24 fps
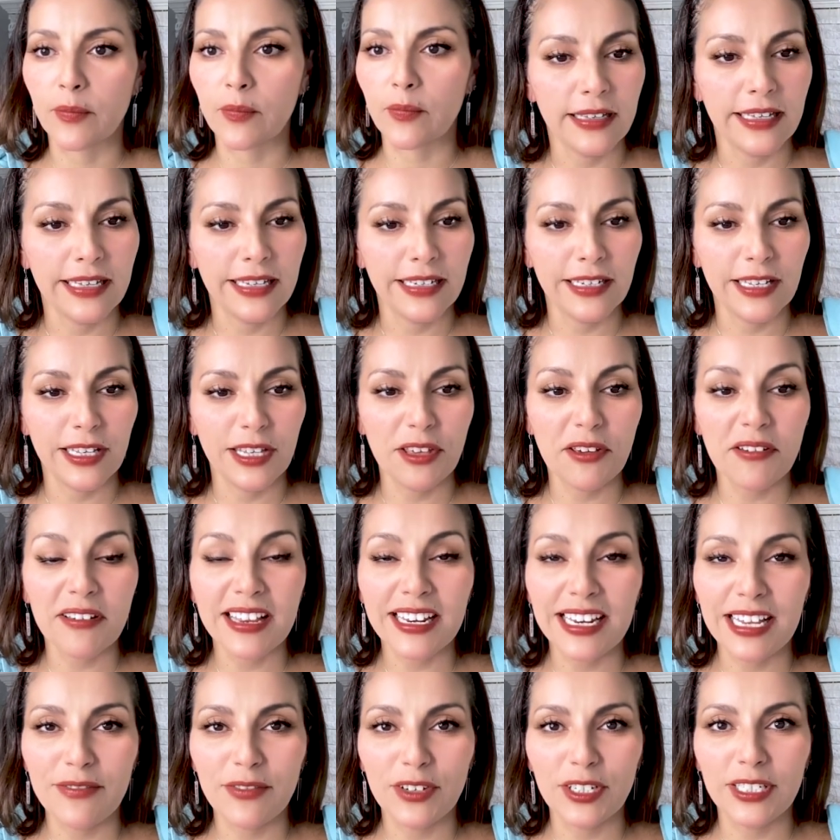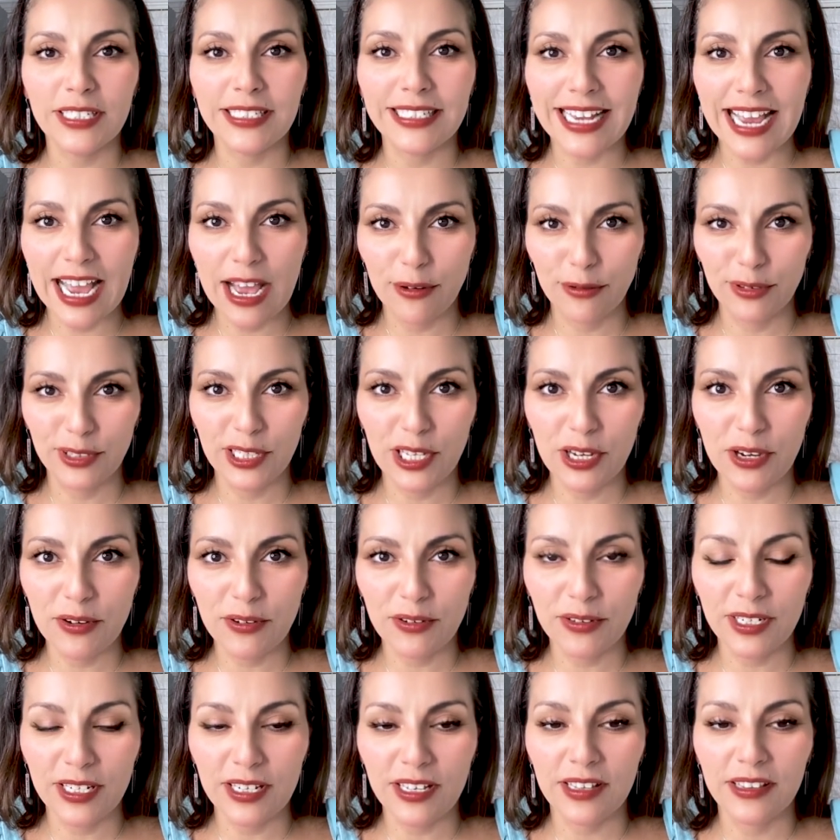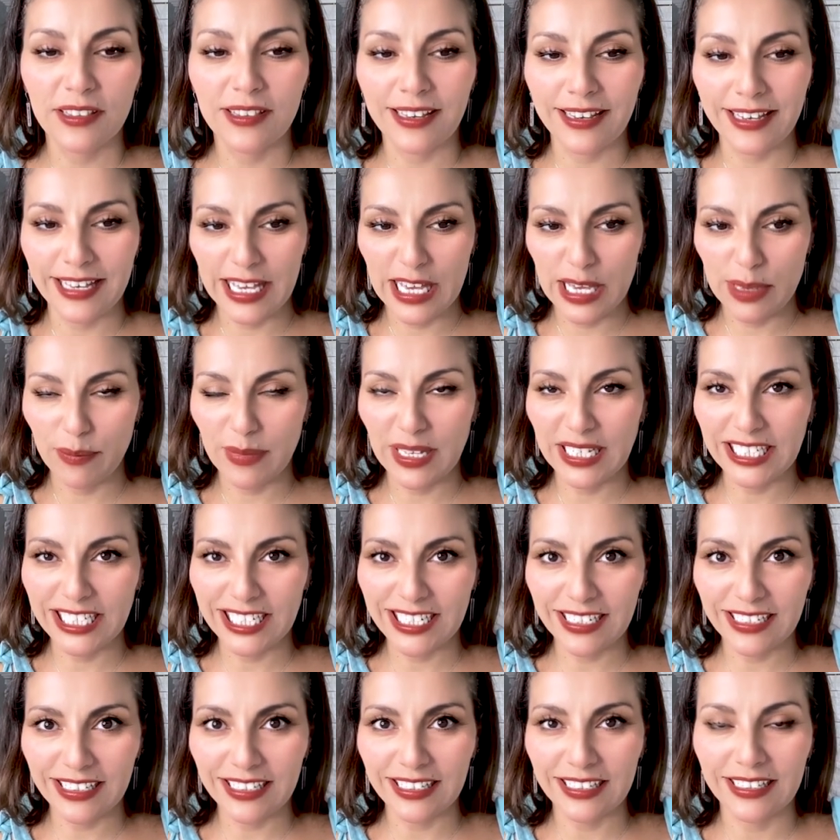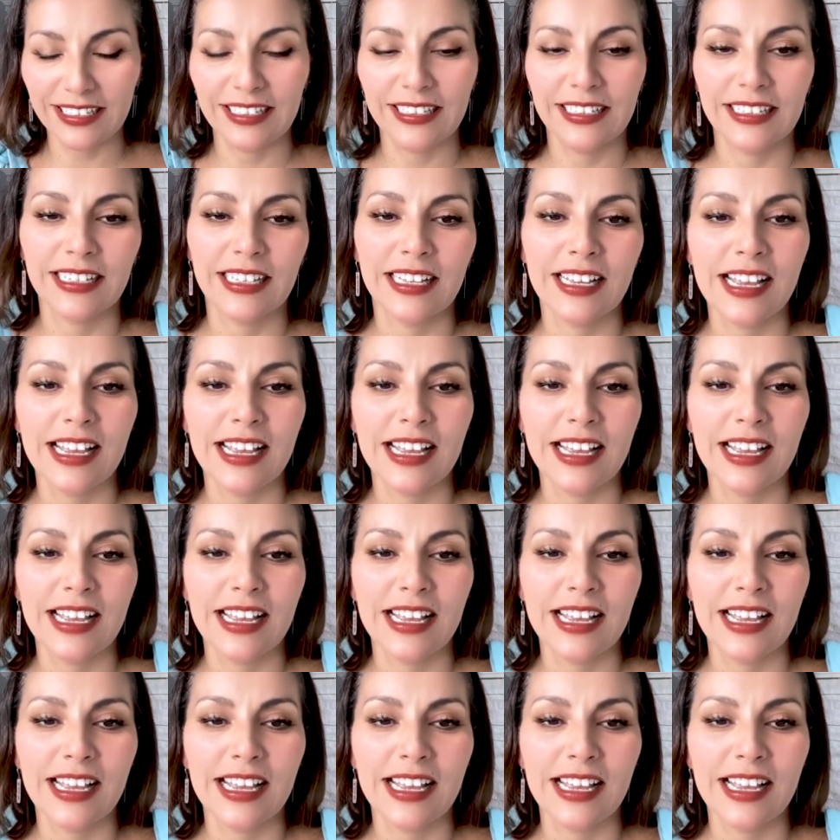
And you can even download the images